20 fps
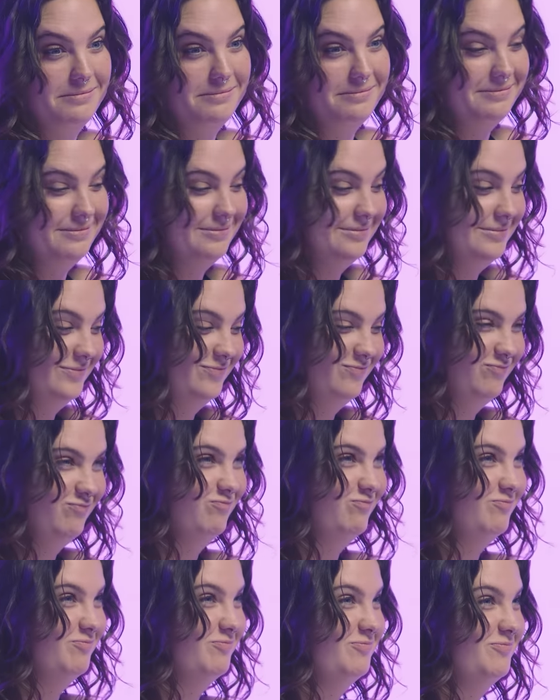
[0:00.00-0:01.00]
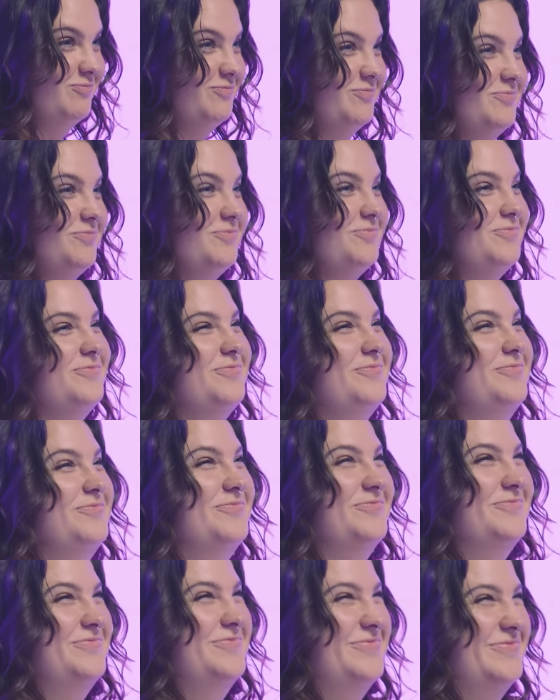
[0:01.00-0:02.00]

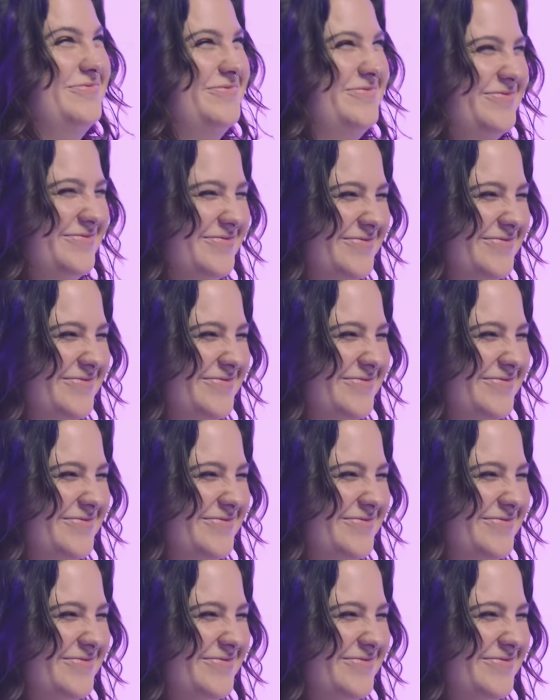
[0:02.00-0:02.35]
Nothing is said.